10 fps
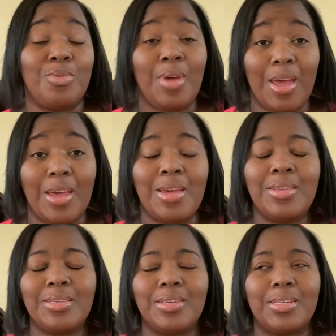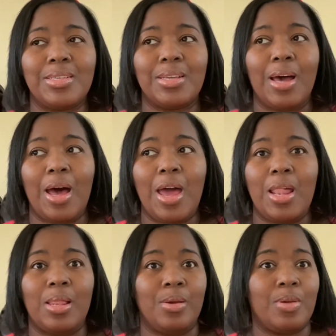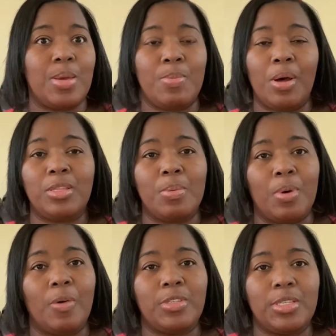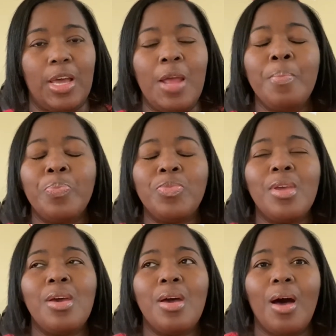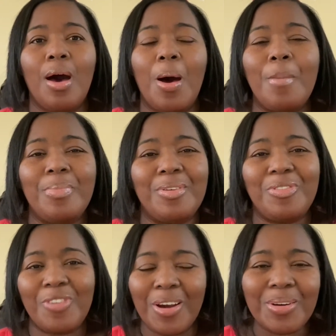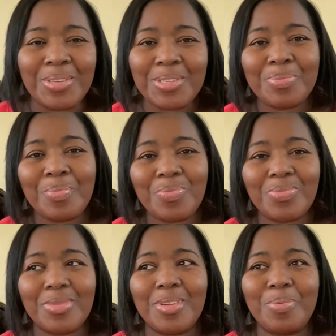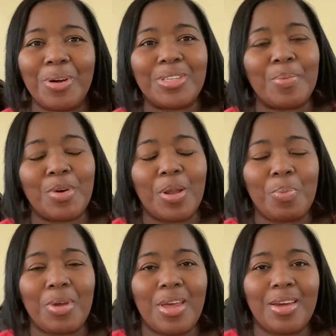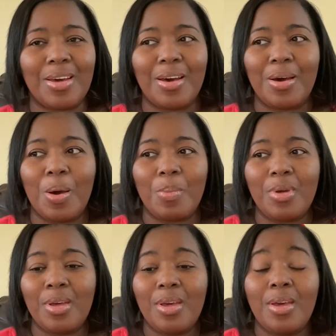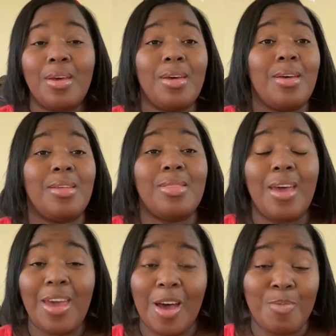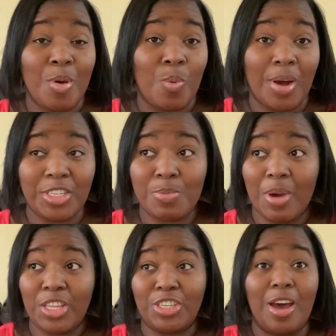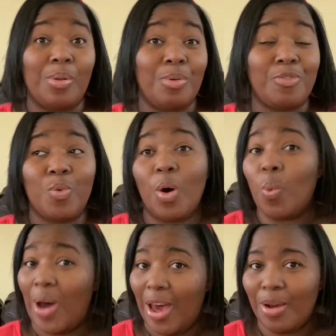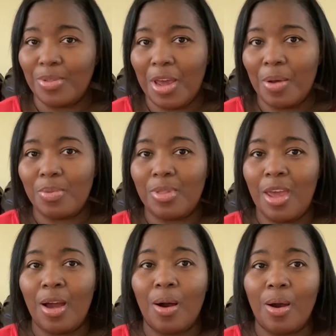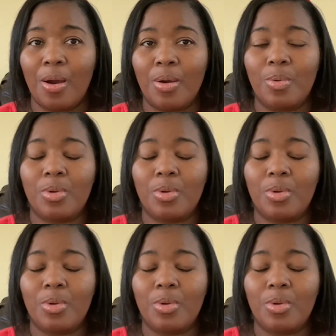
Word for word: days because I literally mailed them out today. Um, but first, first I'm going to pick, um, they have been watching my channel for a while now. They are,